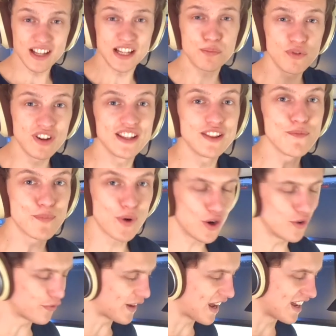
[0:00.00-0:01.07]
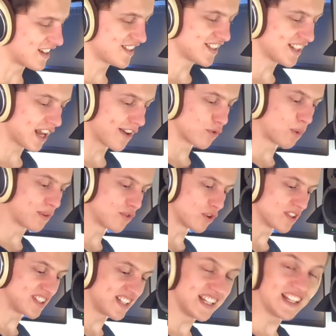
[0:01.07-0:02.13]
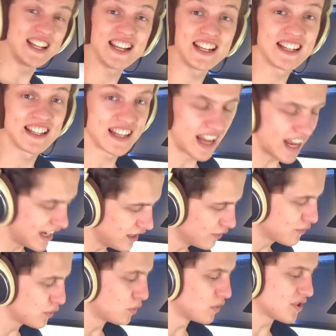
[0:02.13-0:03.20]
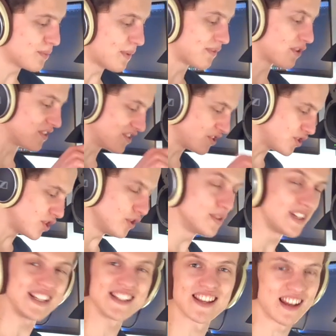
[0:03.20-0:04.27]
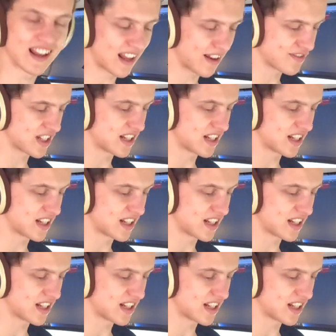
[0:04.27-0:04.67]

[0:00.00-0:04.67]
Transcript: let's bring the both hands together. We've got D, E and A, of course. We've got 2 Ds in the left